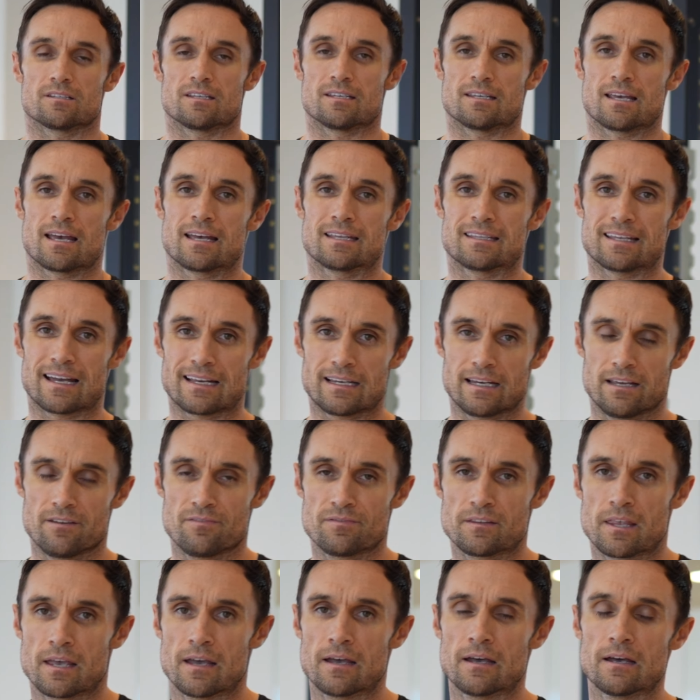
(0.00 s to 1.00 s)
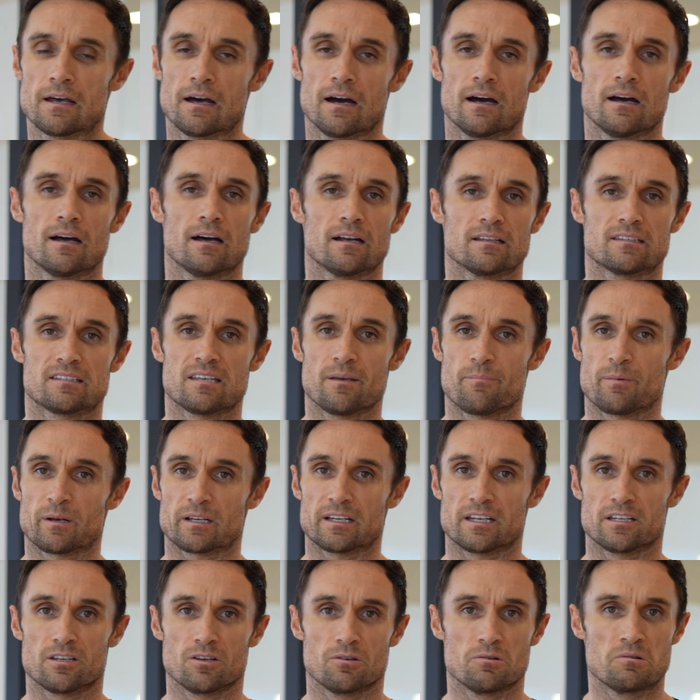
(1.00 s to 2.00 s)
is deadlift. I
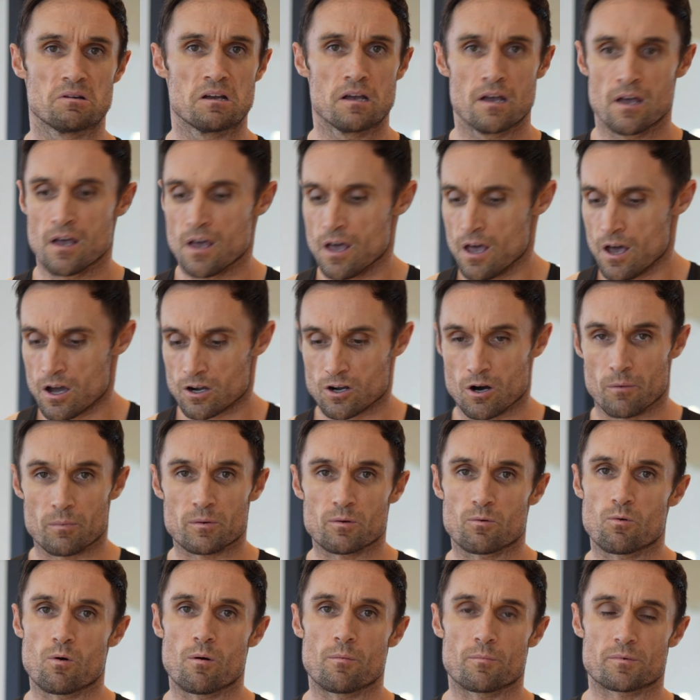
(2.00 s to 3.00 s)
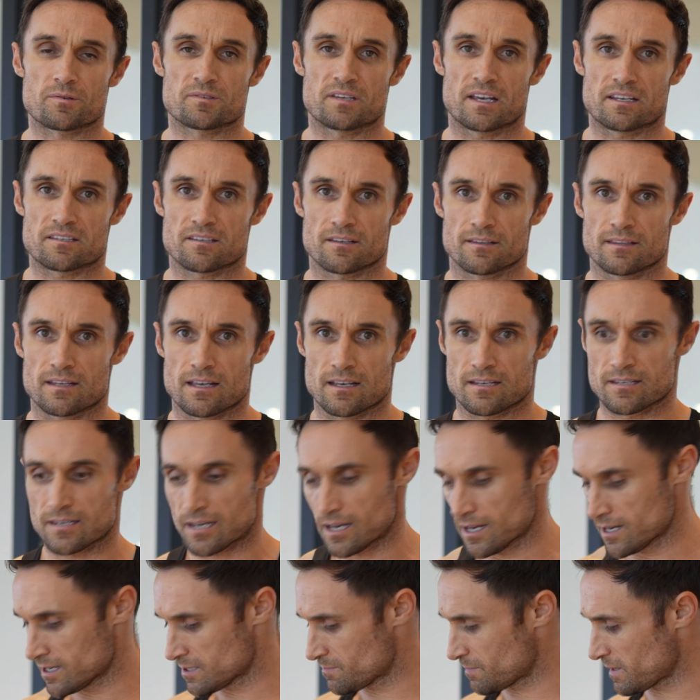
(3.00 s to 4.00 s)
typically do a couple of warm-up sets on this,
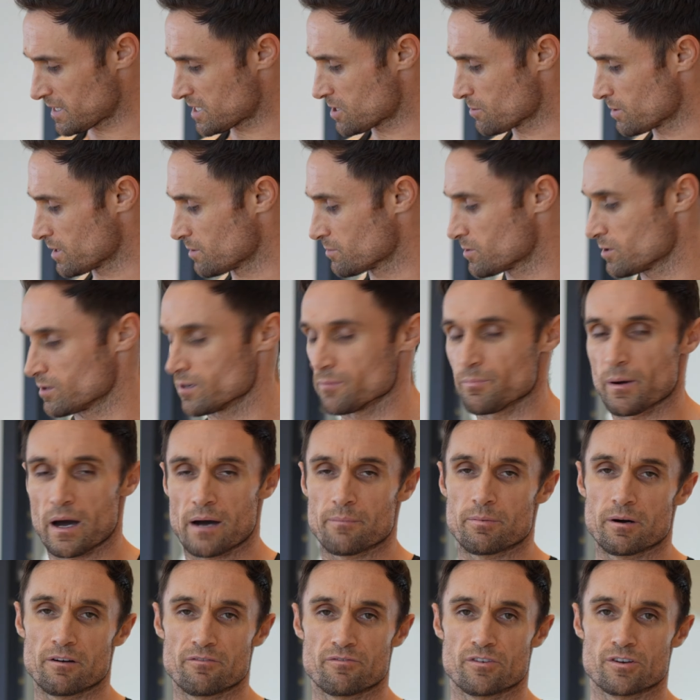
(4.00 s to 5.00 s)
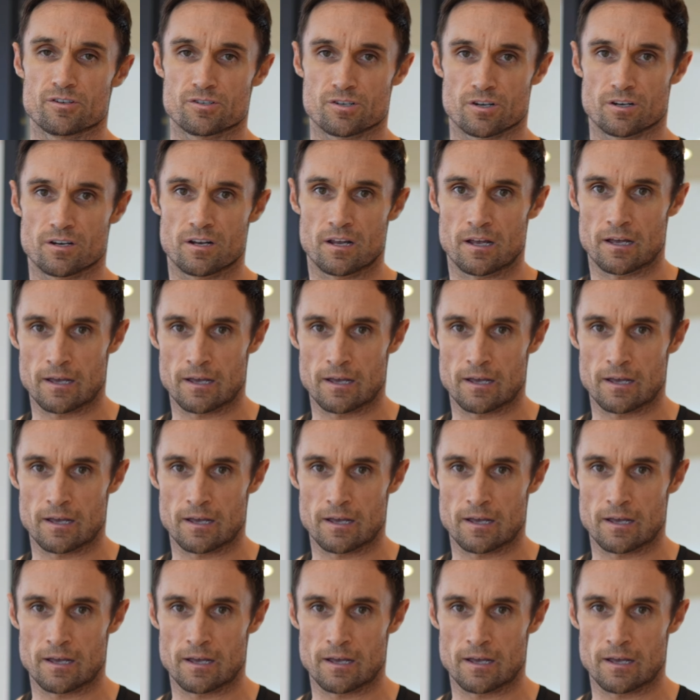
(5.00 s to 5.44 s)
especially when I'm doing a barbell version.